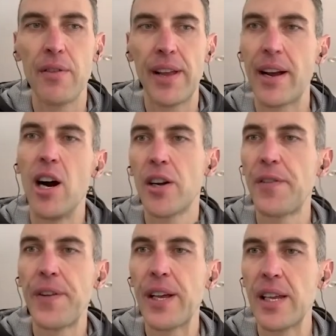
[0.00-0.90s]
kind of like
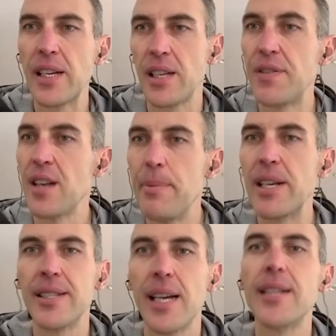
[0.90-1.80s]
hard feelings if
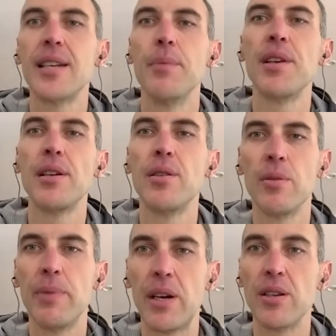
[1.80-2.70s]
somebody said something to you,